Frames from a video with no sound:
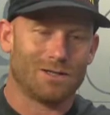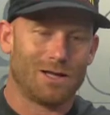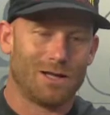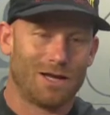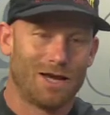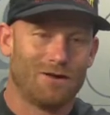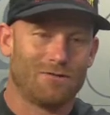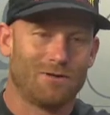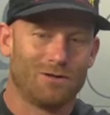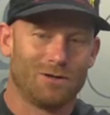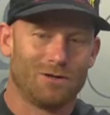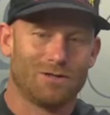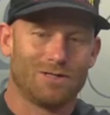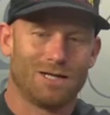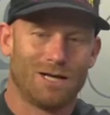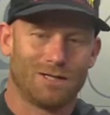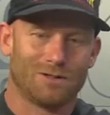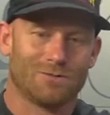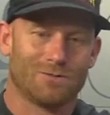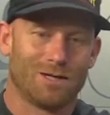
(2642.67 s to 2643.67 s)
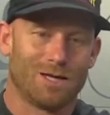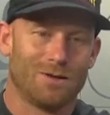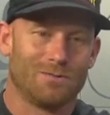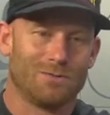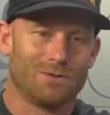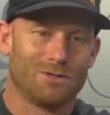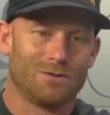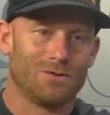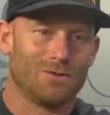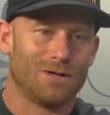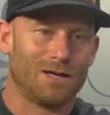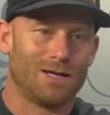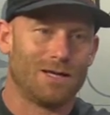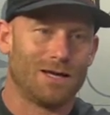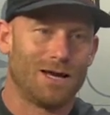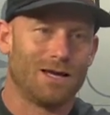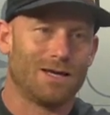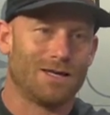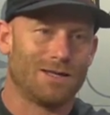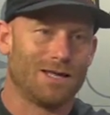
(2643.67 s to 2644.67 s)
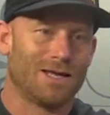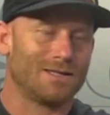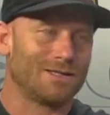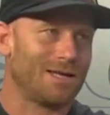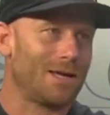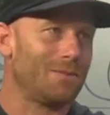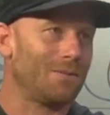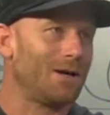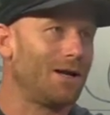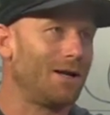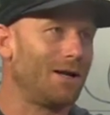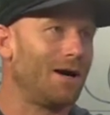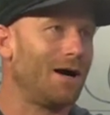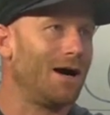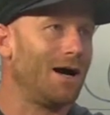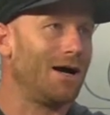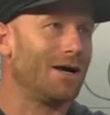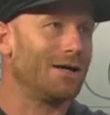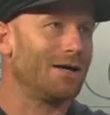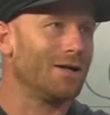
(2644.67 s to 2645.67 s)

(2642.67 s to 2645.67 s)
like having good times with them too, I get that same kind of high.